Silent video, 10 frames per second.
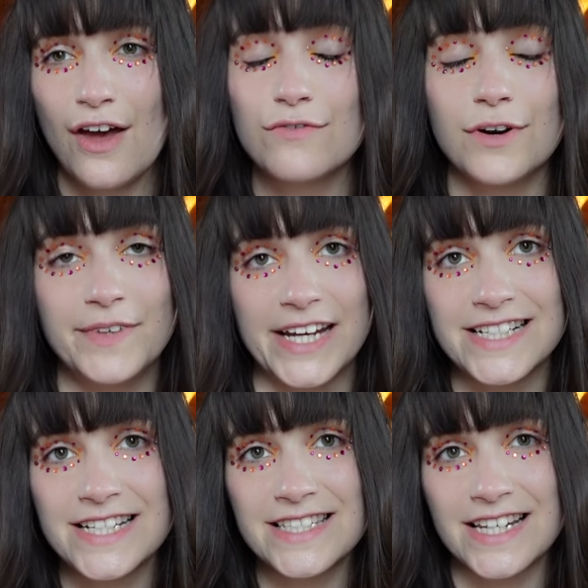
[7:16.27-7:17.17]
From
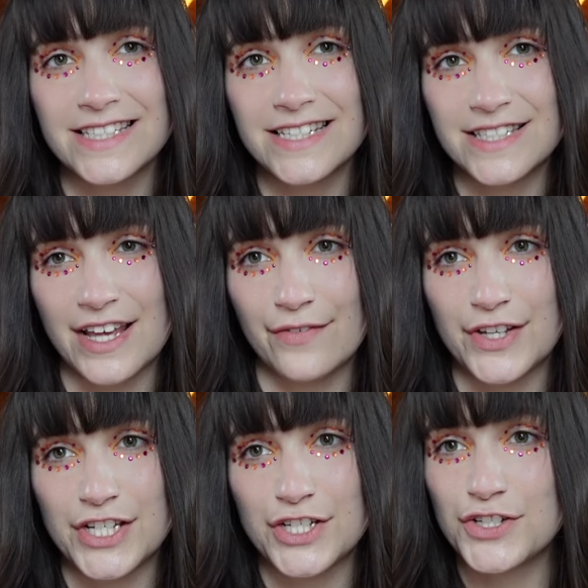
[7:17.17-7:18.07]
1967
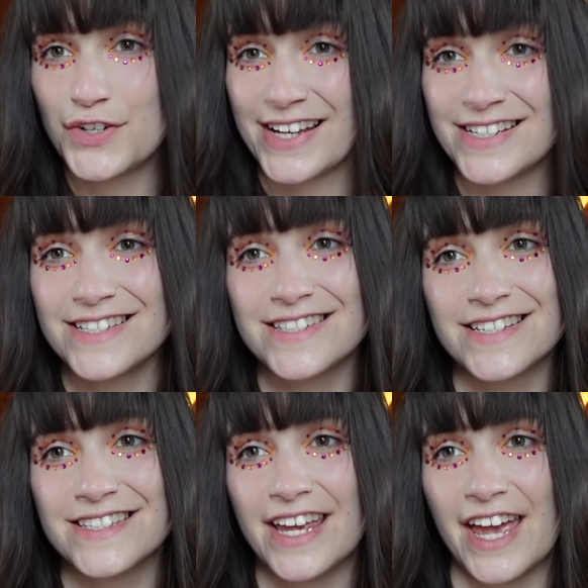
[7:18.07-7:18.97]
to
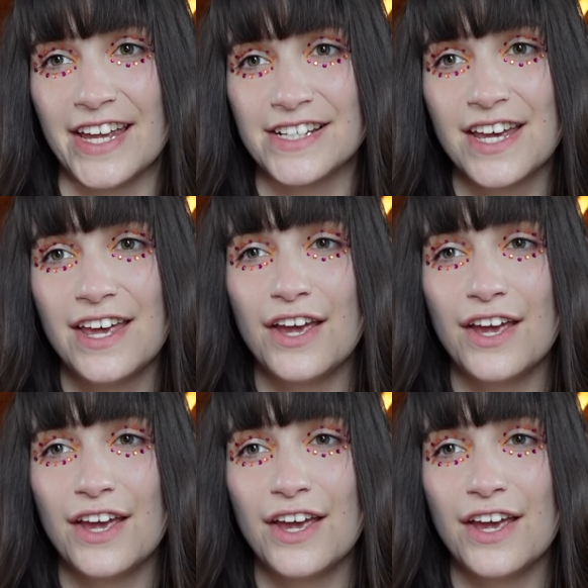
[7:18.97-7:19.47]
1968,